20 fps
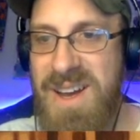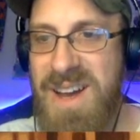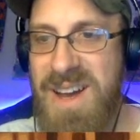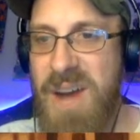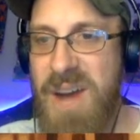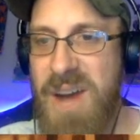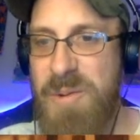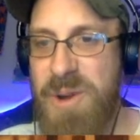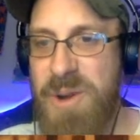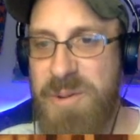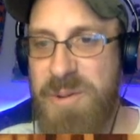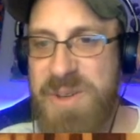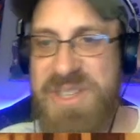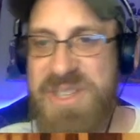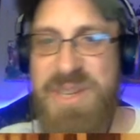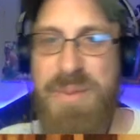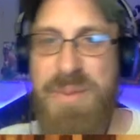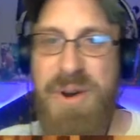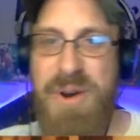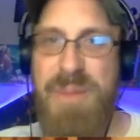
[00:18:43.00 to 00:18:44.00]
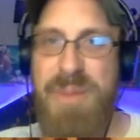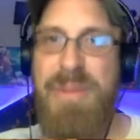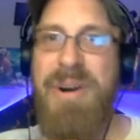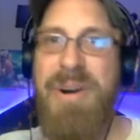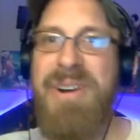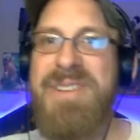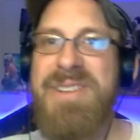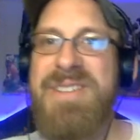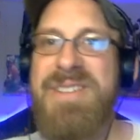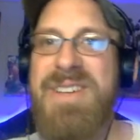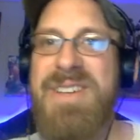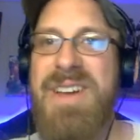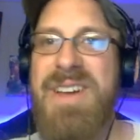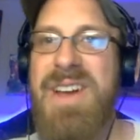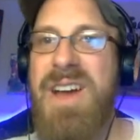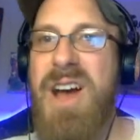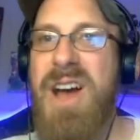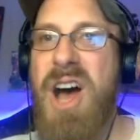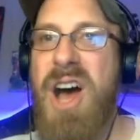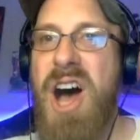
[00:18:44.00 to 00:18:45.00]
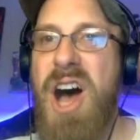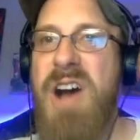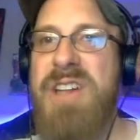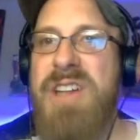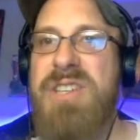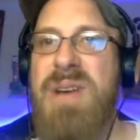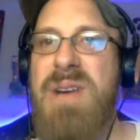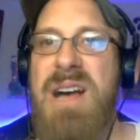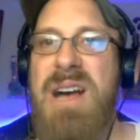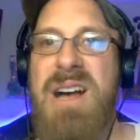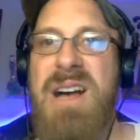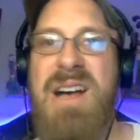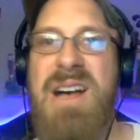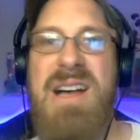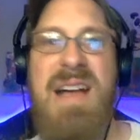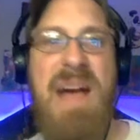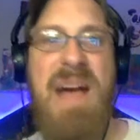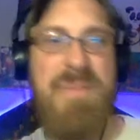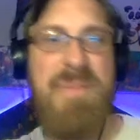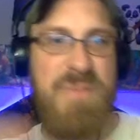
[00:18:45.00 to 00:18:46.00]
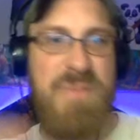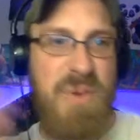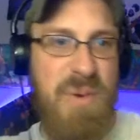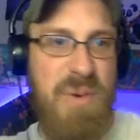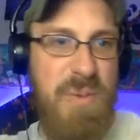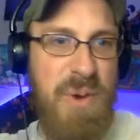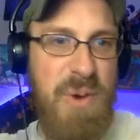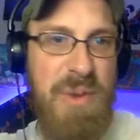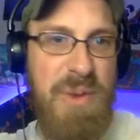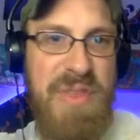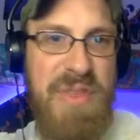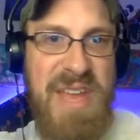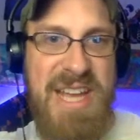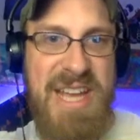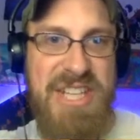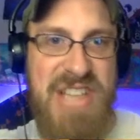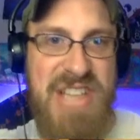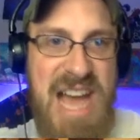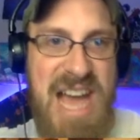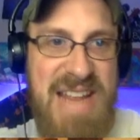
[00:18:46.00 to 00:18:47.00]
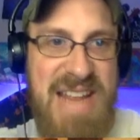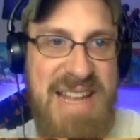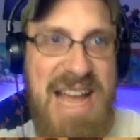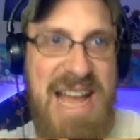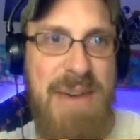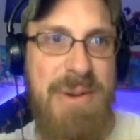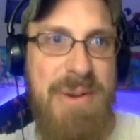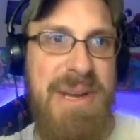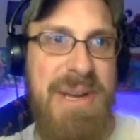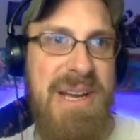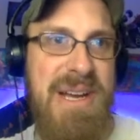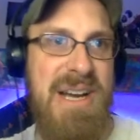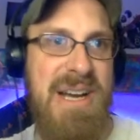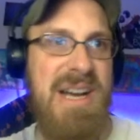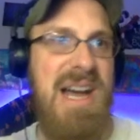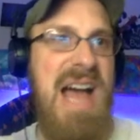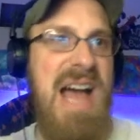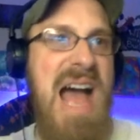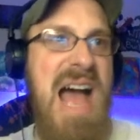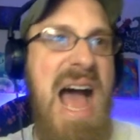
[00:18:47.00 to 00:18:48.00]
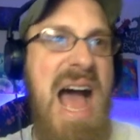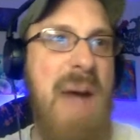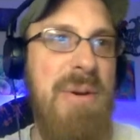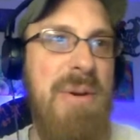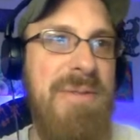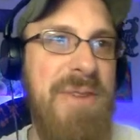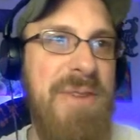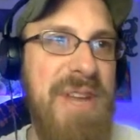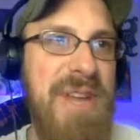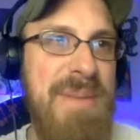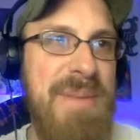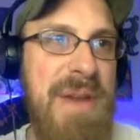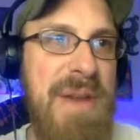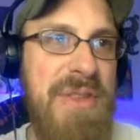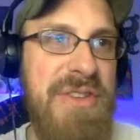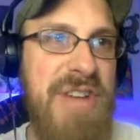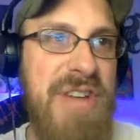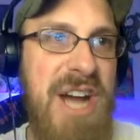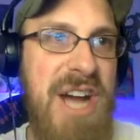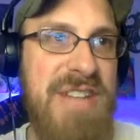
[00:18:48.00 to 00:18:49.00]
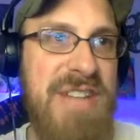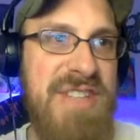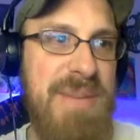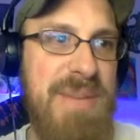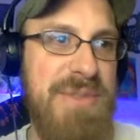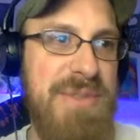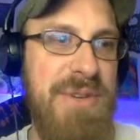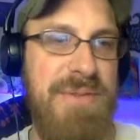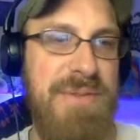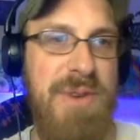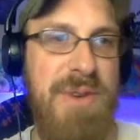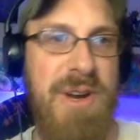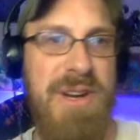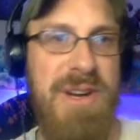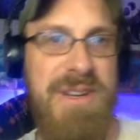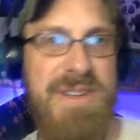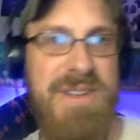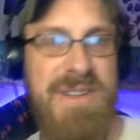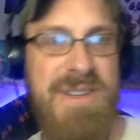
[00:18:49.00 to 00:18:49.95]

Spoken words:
A real reason to burn books. All right, so what are we thinking, chat? Like, how are we feeling about this concept so far?